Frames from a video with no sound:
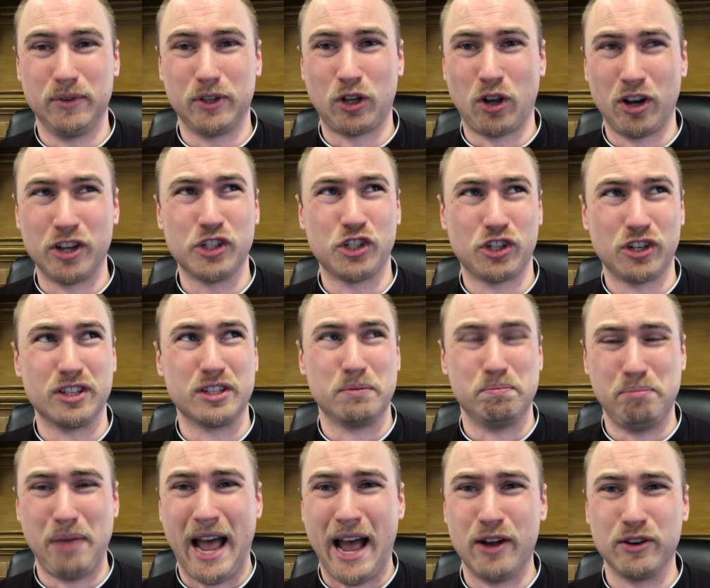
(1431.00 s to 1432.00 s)

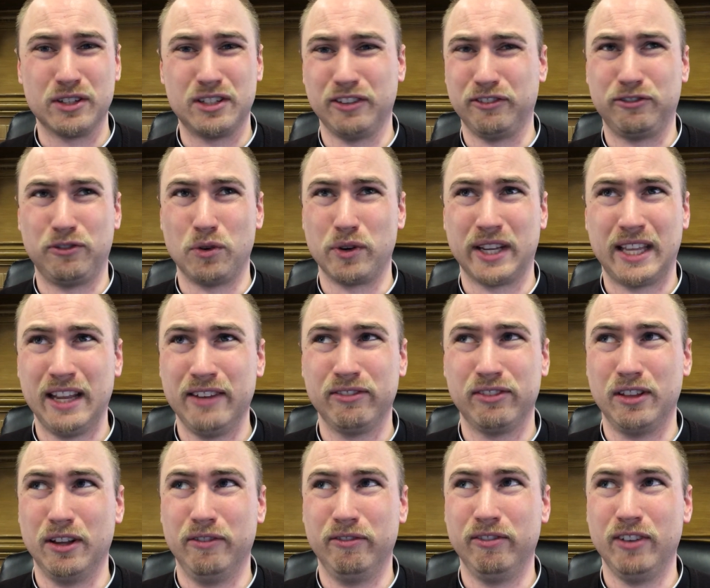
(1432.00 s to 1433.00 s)
bound to forgive
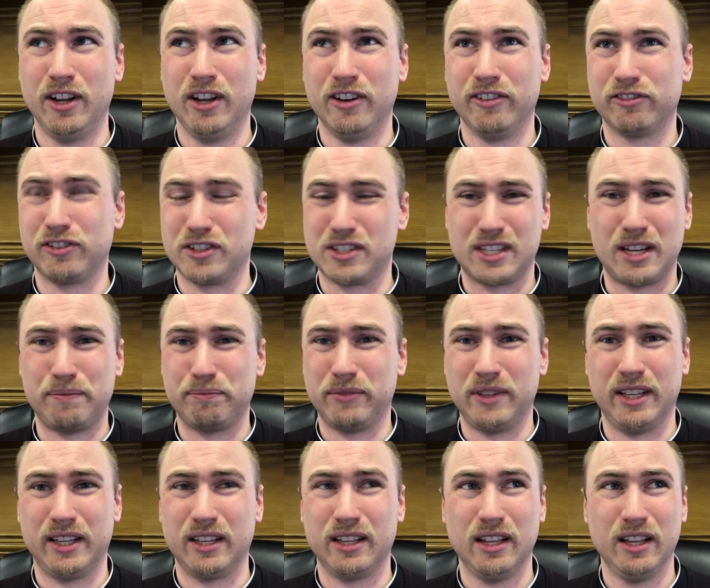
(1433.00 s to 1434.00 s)
them for
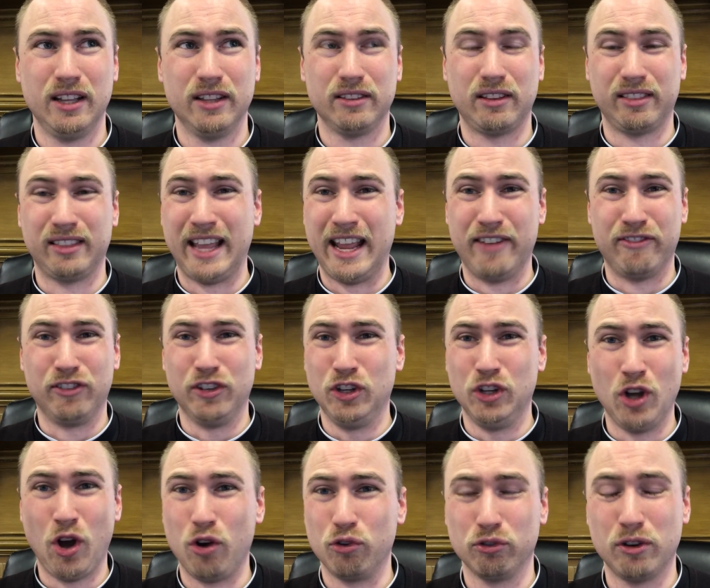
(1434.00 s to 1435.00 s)
something that they have
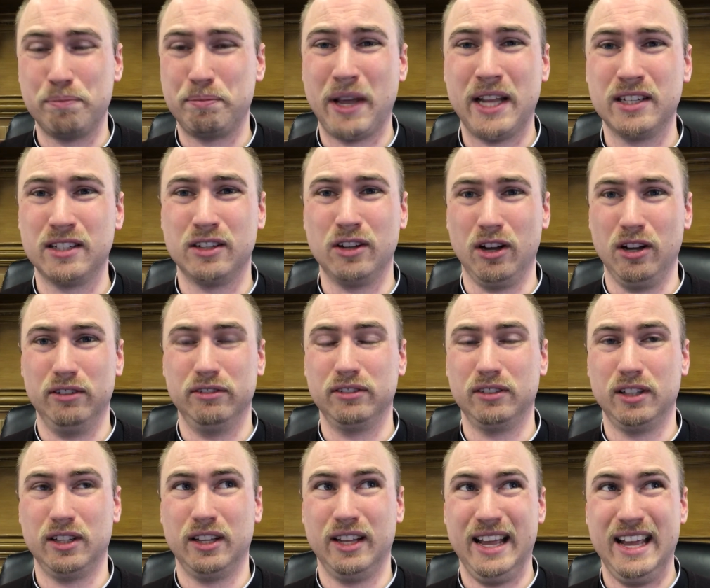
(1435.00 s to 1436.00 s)
not repented of,
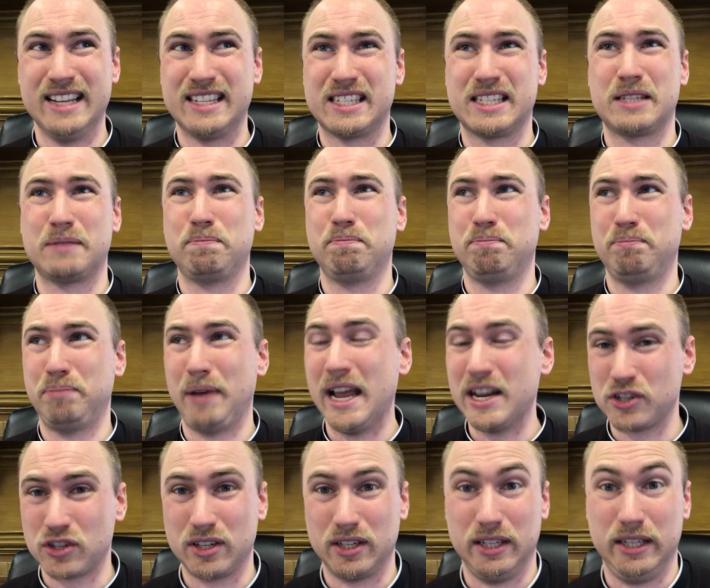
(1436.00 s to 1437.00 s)

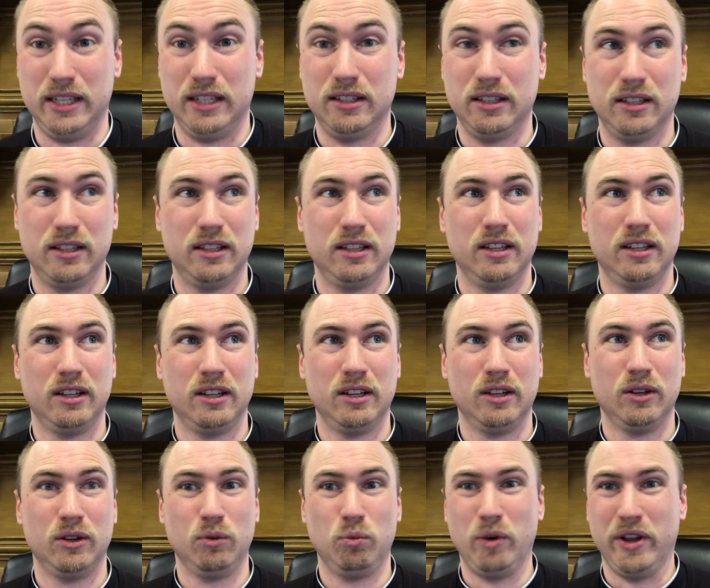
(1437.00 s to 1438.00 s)
especially
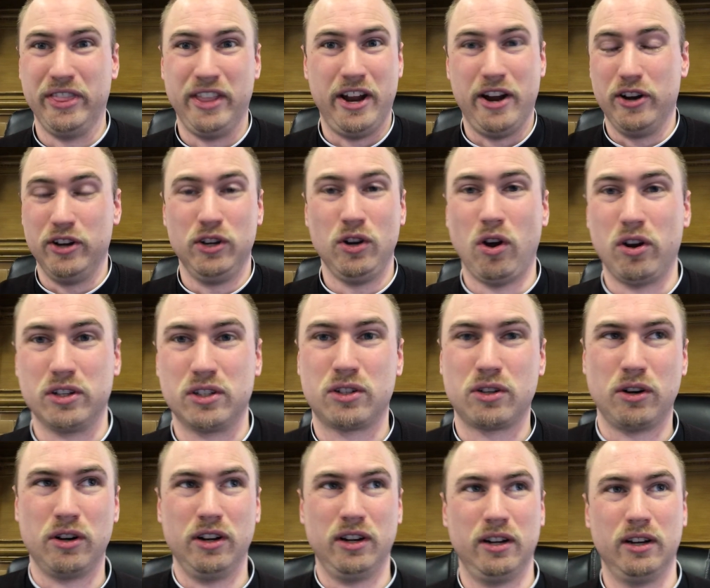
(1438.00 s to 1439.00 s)
when they are not
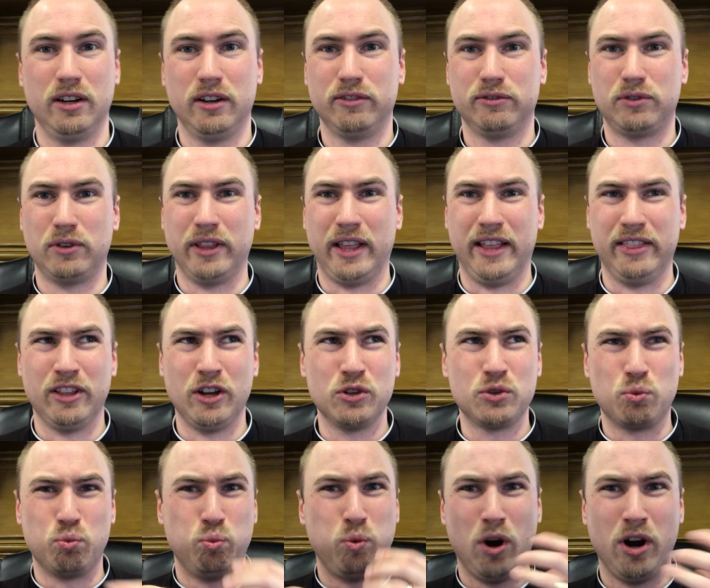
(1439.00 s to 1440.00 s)
sorry for that.
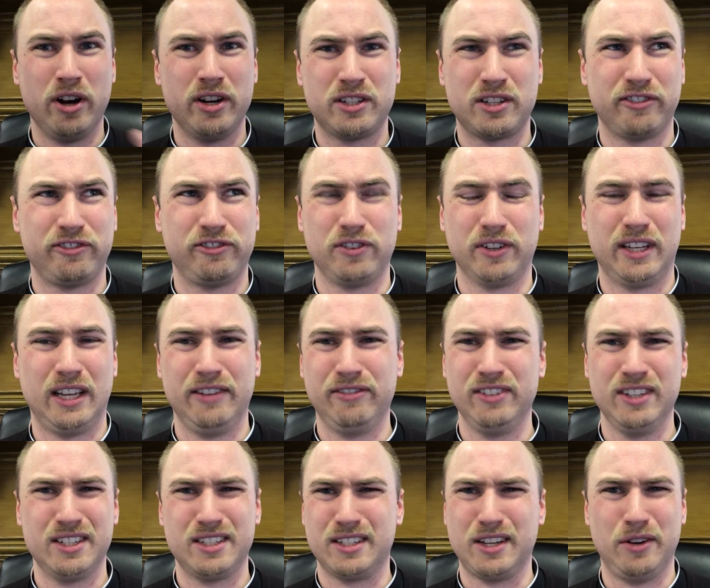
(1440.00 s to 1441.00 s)
Those words of
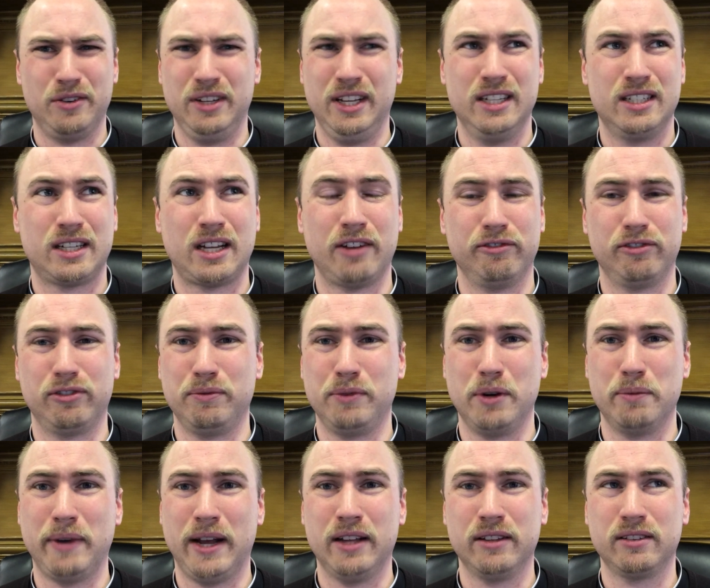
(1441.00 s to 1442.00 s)
forgiveness don't need to from
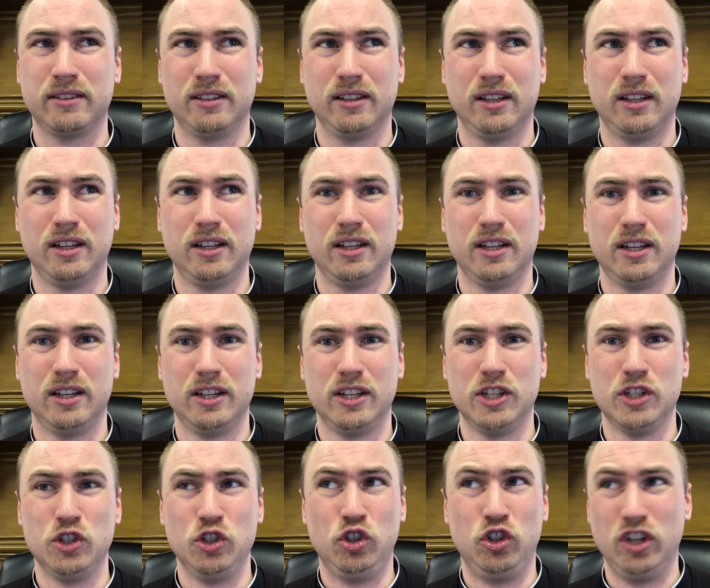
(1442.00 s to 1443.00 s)
your mouth.
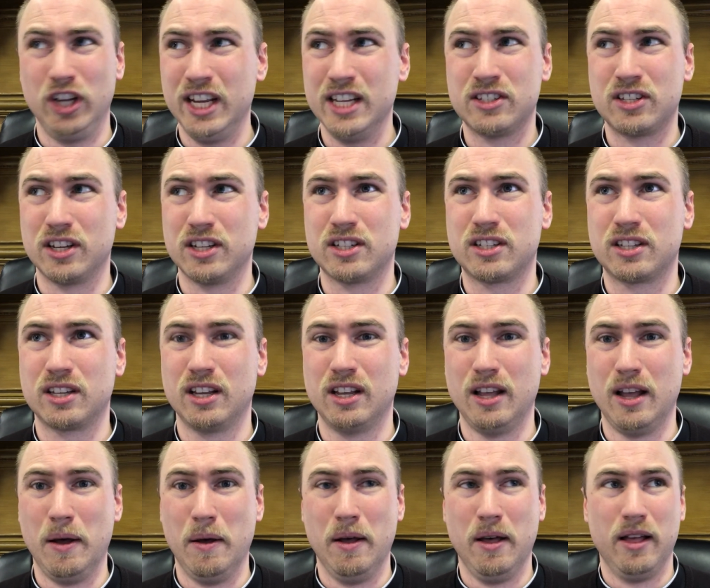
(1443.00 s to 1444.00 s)
Jesus,
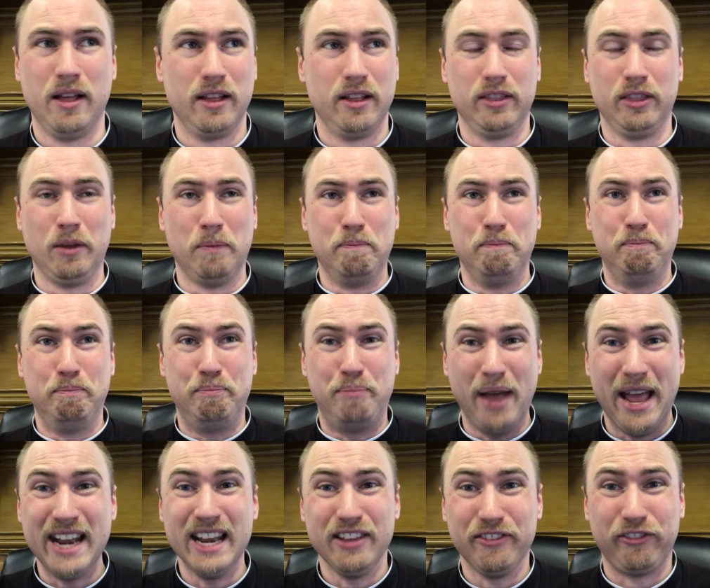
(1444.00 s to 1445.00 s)
the
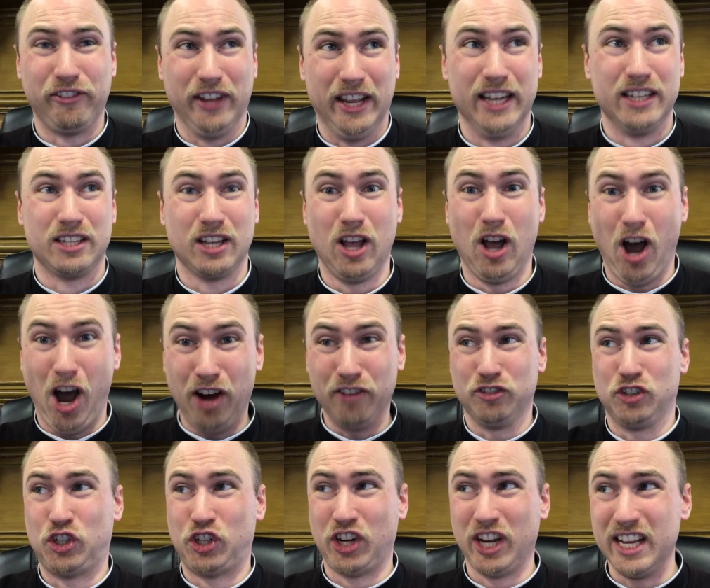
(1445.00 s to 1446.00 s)
benefit
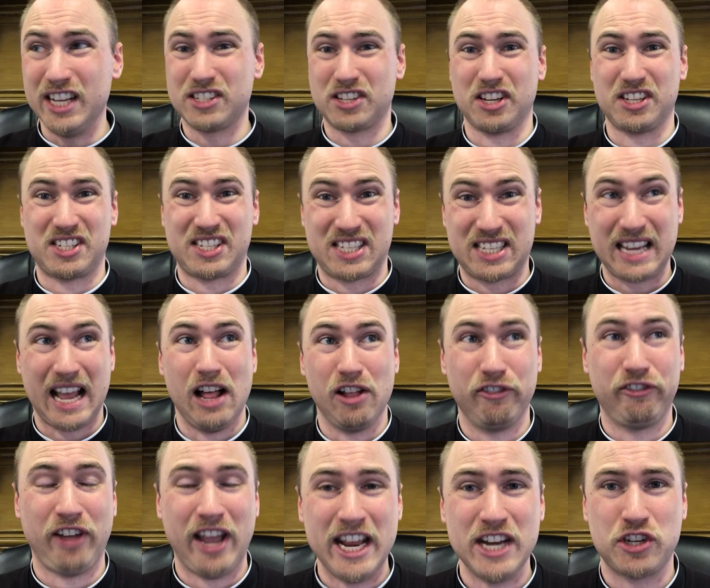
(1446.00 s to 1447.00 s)
of Jesus'
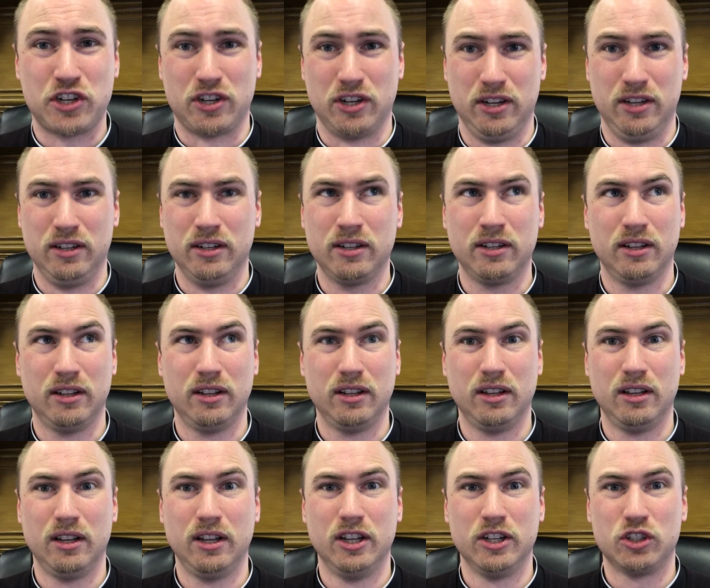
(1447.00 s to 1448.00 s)
salvation
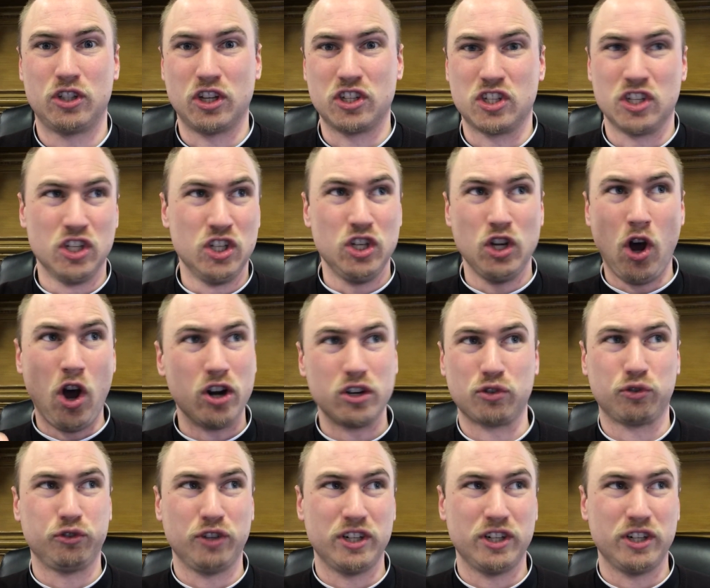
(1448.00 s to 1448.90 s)
is not